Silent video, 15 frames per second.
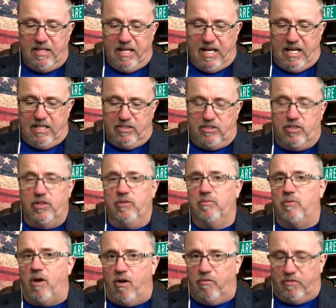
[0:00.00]
and two
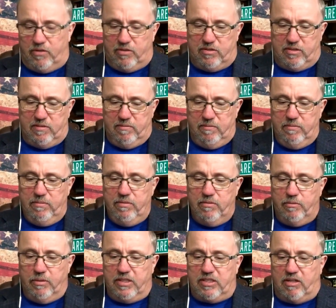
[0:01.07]
rovers,
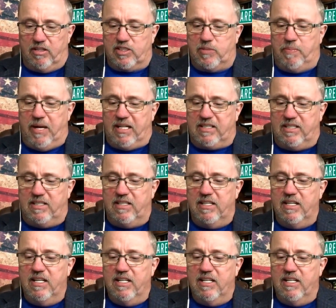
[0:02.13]
which are expected